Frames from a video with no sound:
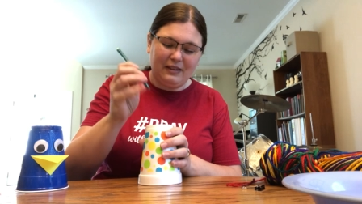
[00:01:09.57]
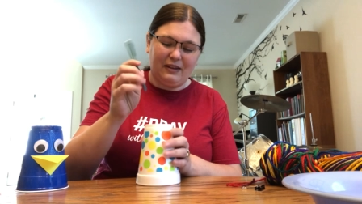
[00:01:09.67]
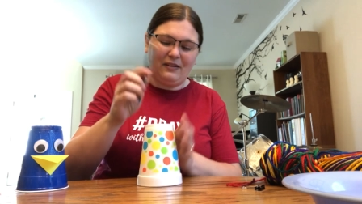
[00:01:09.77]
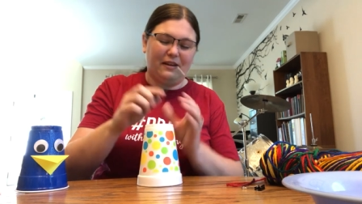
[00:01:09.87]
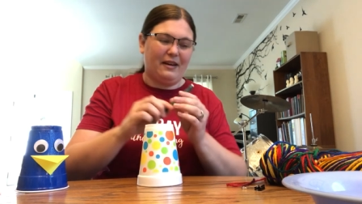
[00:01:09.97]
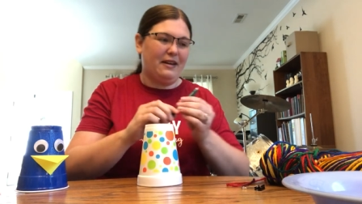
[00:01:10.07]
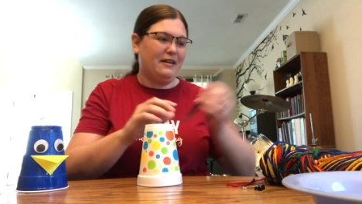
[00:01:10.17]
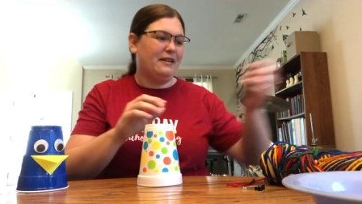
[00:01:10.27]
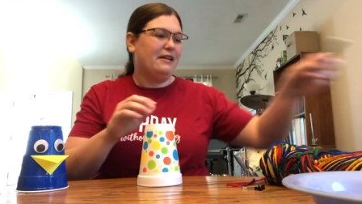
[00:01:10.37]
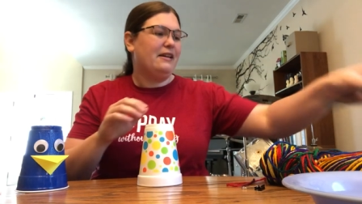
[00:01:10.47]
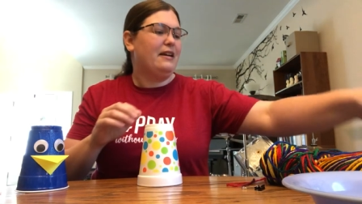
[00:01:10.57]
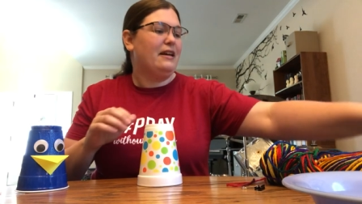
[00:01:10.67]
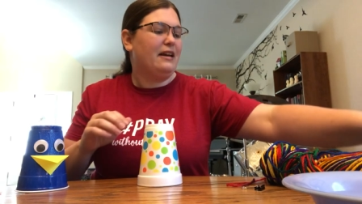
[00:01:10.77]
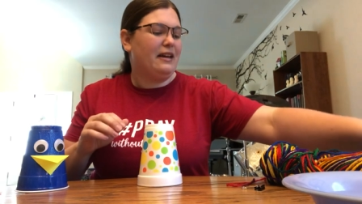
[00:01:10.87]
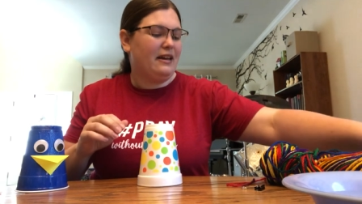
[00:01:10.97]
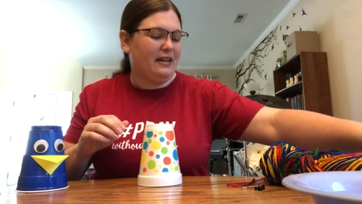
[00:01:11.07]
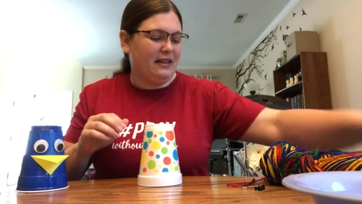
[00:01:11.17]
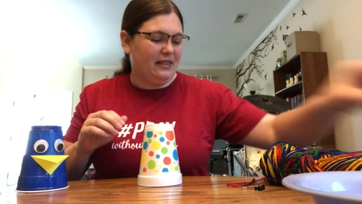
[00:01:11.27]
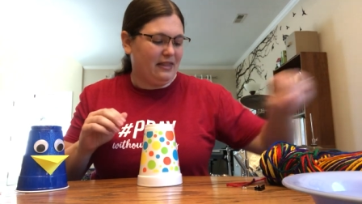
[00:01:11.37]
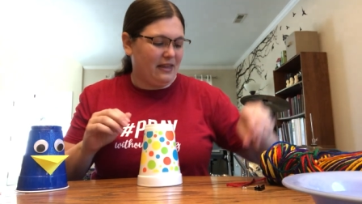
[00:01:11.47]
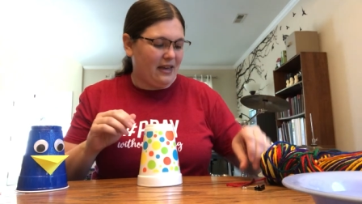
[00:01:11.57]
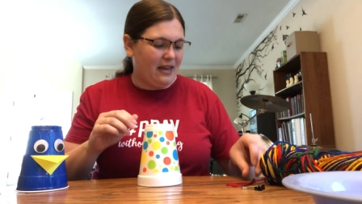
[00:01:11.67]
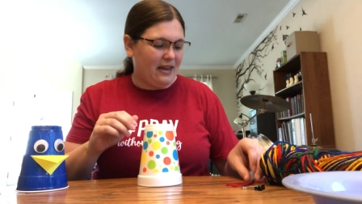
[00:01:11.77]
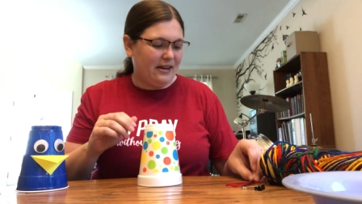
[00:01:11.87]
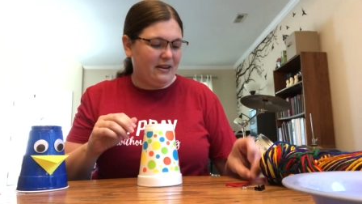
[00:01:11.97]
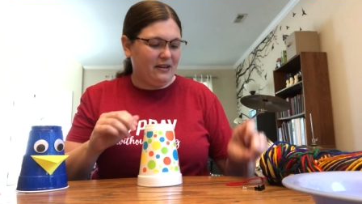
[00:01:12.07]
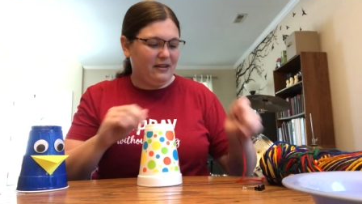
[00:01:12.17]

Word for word: Okay, and then